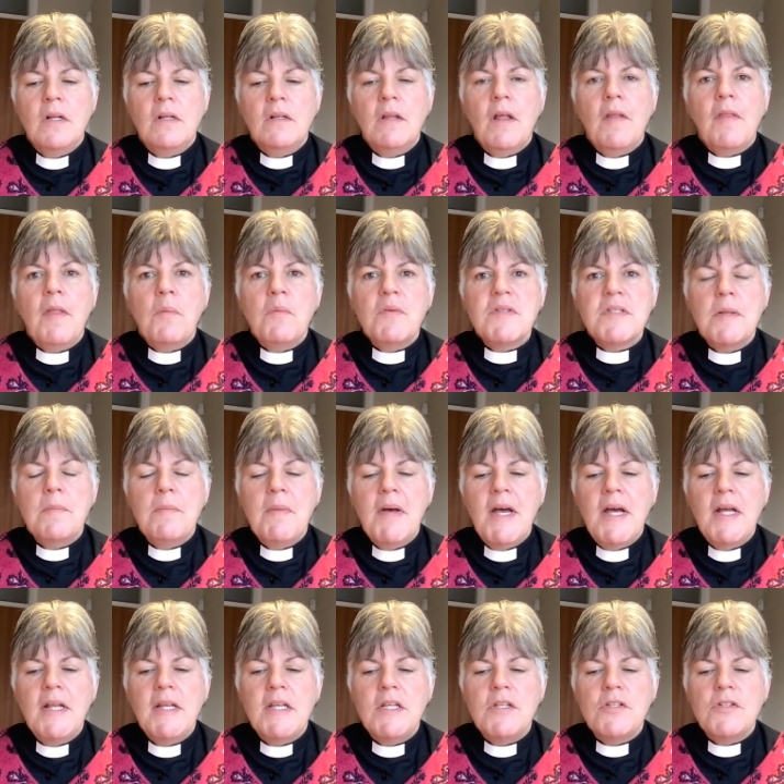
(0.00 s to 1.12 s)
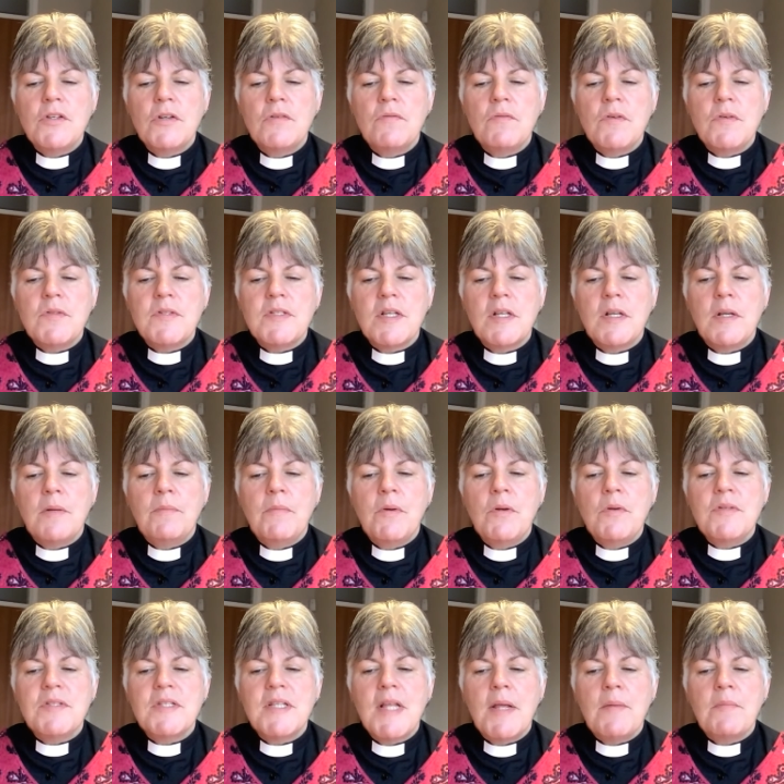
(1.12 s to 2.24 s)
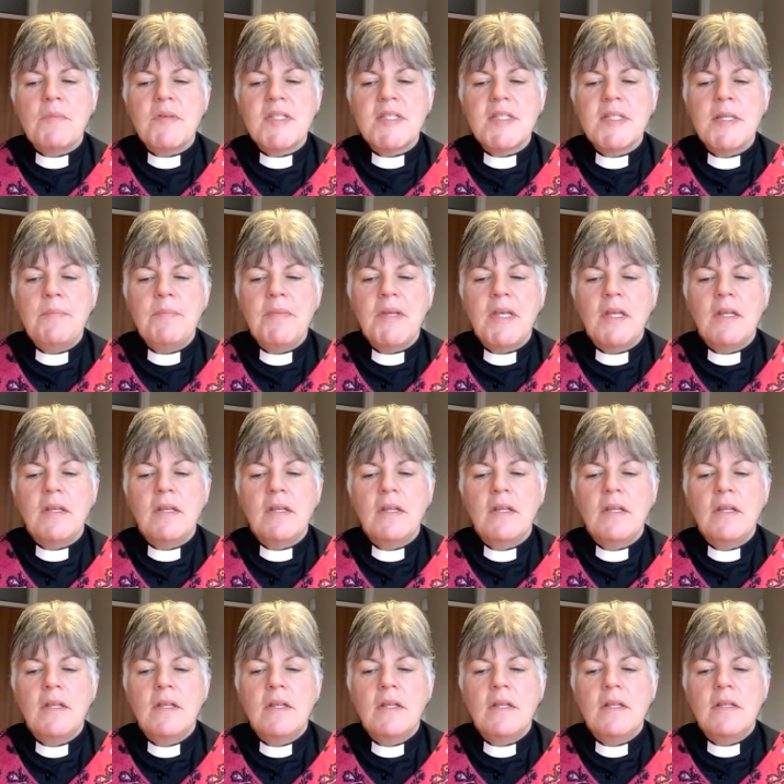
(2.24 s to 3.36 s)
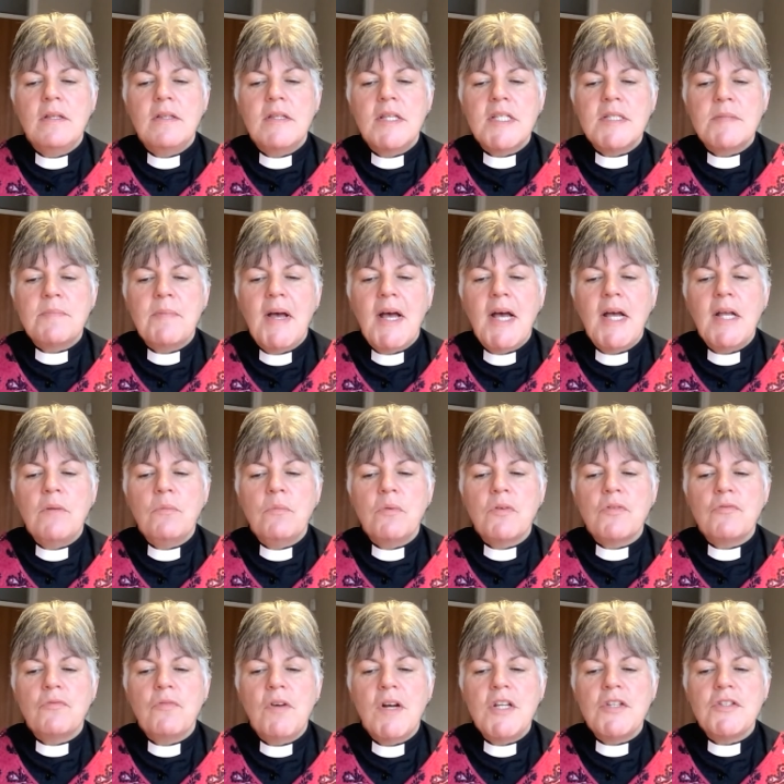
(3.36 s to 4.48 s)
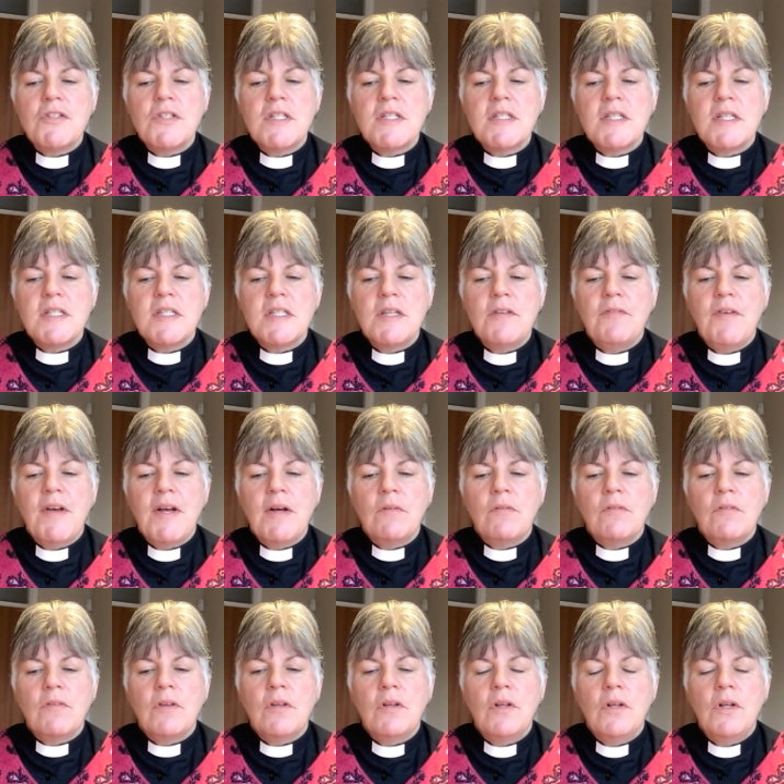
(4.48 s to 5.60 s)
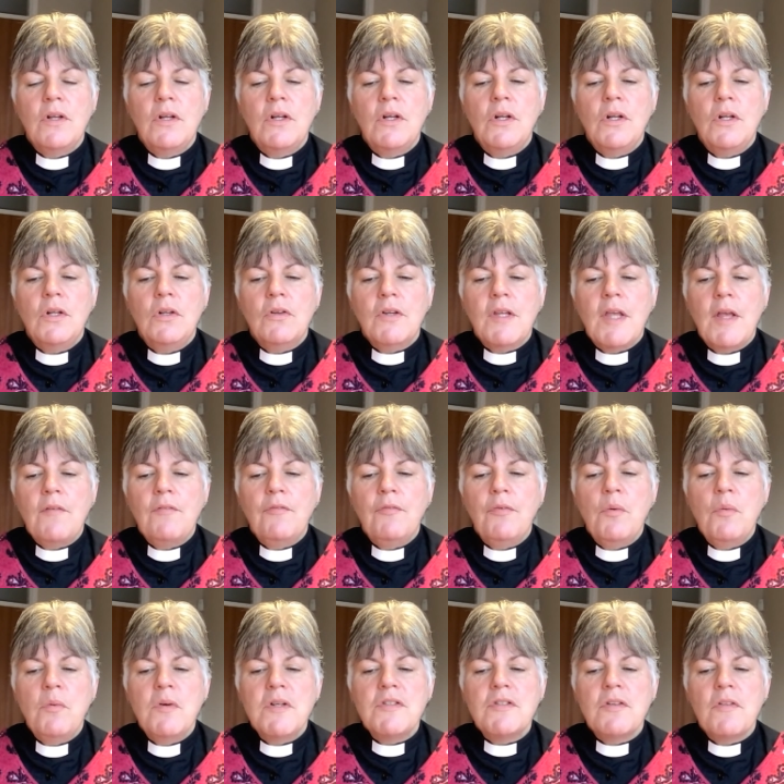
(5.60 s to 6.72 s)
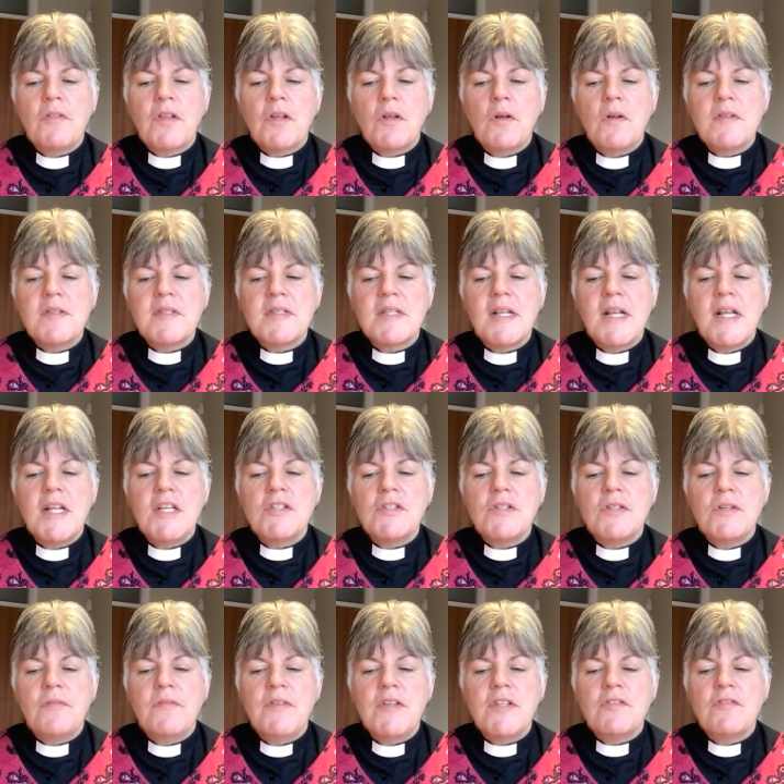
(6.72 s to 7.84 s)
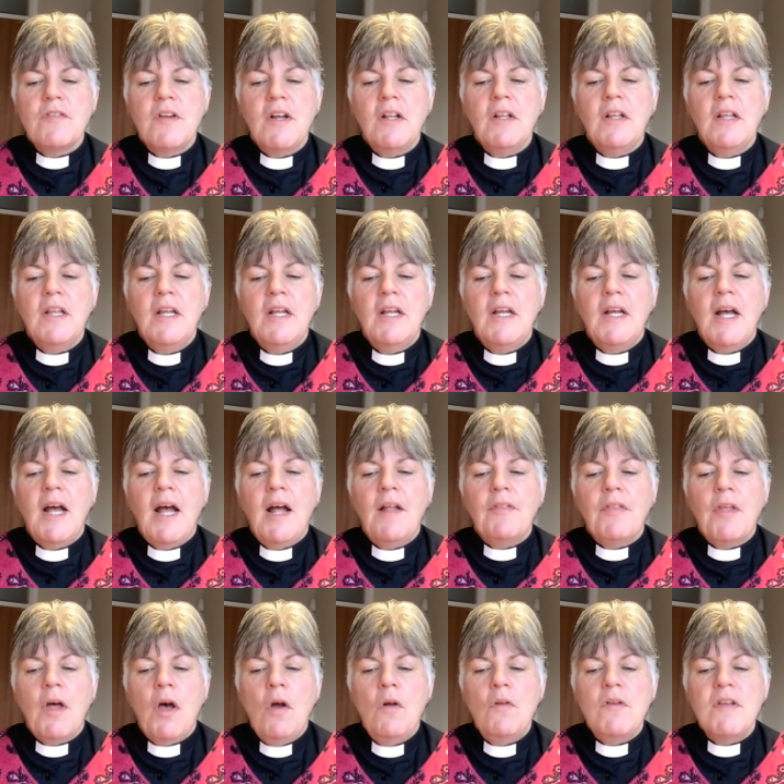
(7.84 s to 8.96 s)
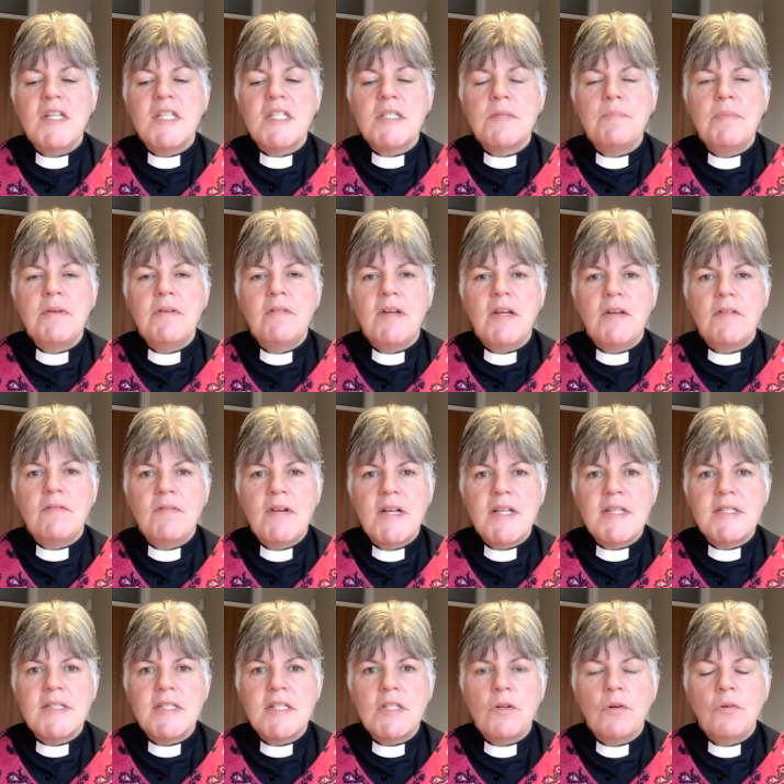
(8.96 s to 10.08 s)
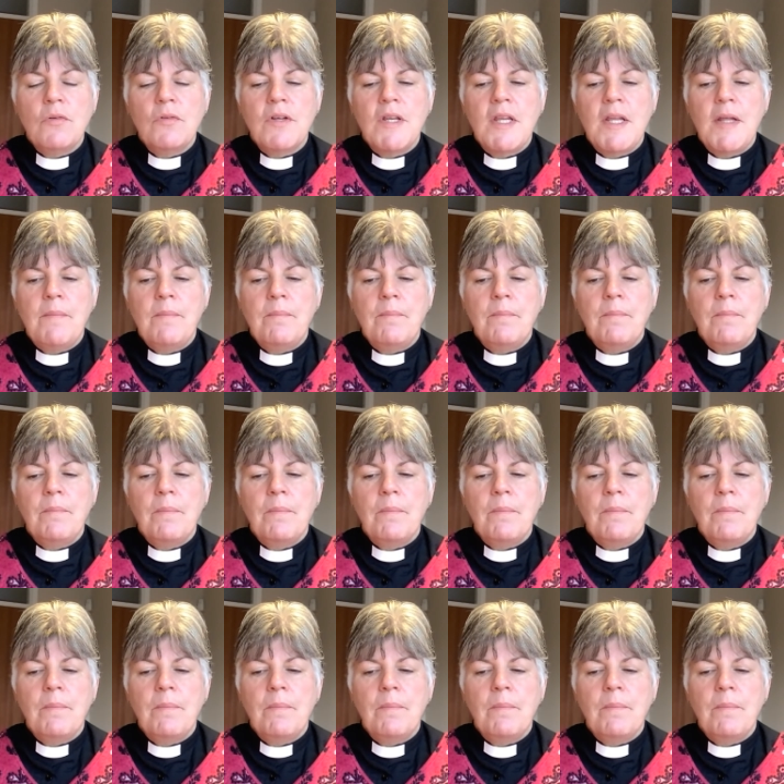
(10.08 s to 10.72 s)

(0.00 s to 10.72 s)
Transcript: Now there was a man in Jerusalem whose name was Simeon. This man was righteous and devout, looking forward to the consolation of Israel, and the Holy Spirit rested on him.